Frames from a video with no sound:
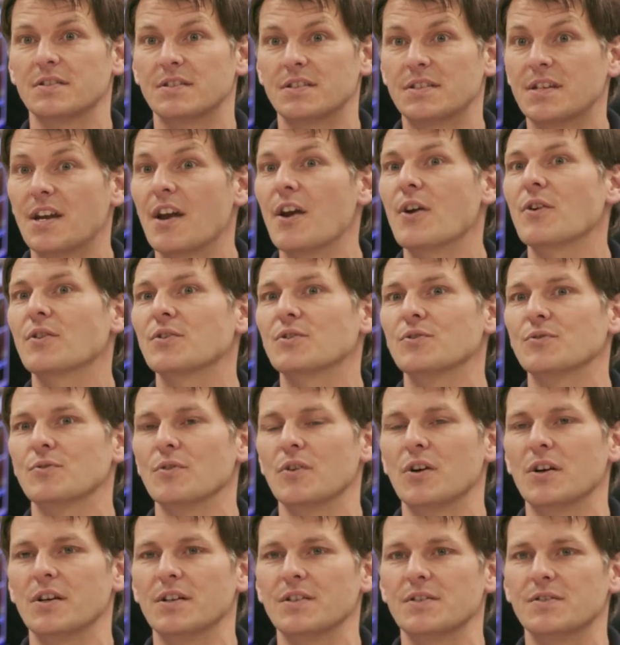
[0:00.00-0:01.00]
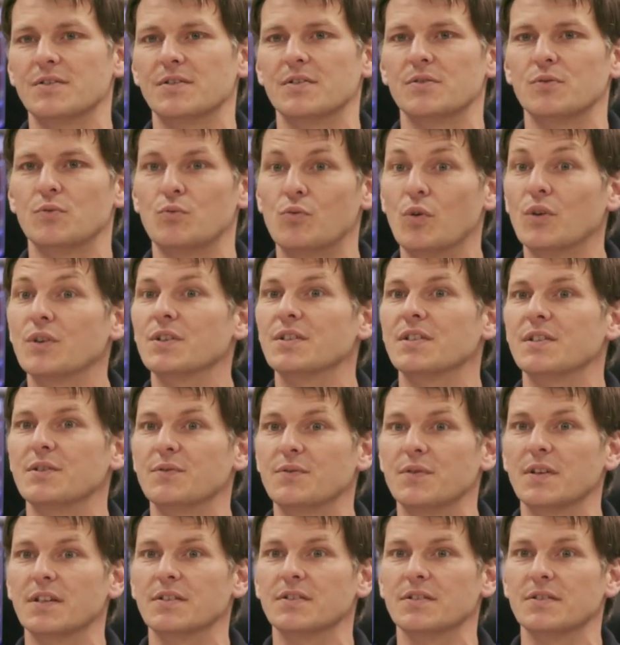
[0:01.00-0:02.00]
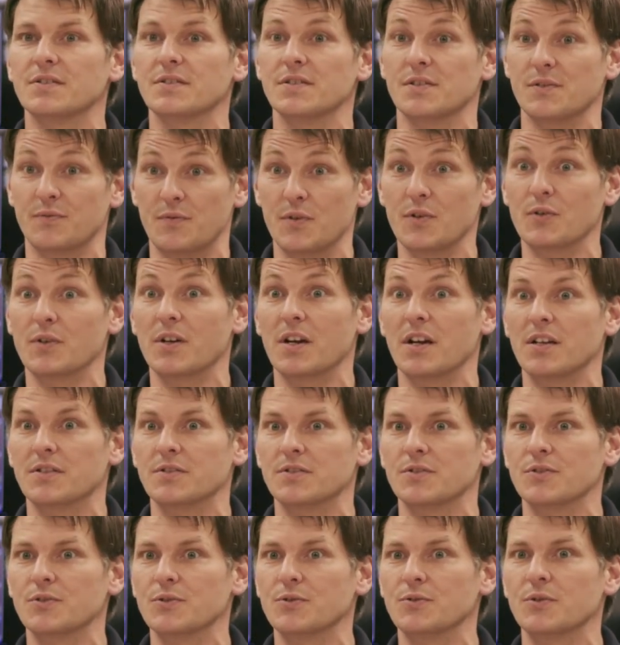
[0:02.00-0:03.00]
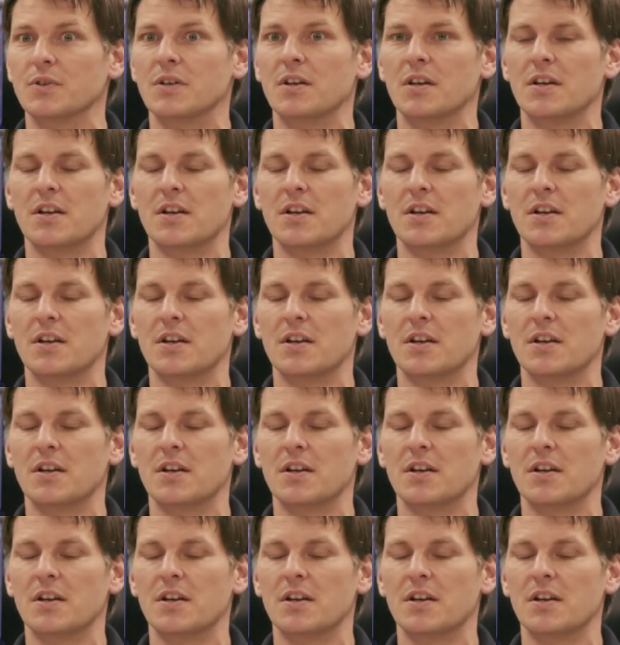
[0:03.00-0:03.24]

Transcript: characterize what a defect is very hard to do.